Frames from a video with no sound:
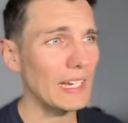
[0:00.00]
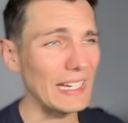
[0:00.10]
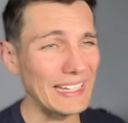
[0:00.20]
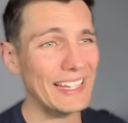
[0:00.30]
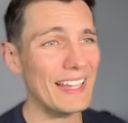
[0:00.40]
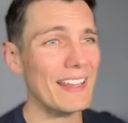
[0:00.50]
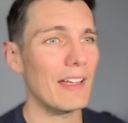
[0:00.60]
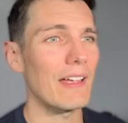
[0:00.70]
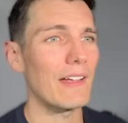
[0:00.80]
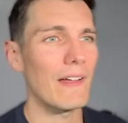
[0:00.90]
It can
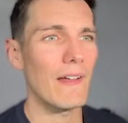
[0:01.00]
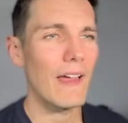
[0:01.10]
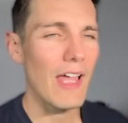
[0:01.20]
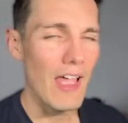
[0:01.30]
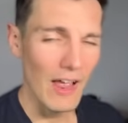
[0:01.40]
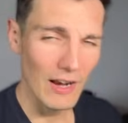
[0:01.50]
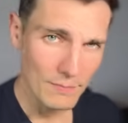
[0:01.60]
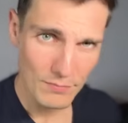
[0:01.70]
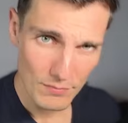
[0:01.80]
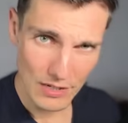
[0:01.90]

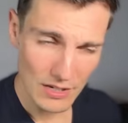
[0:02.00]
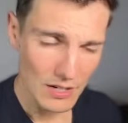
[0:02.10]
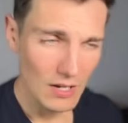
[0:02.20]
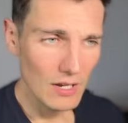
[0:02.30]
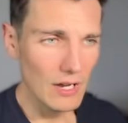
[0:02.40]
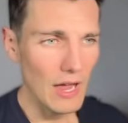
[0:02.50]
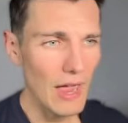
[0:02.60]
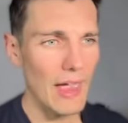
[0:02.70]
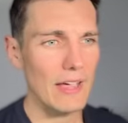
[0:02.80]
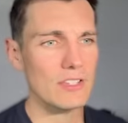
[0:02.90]
help me
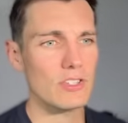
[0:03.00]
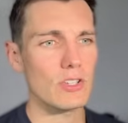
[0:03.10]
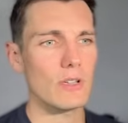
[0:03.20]
as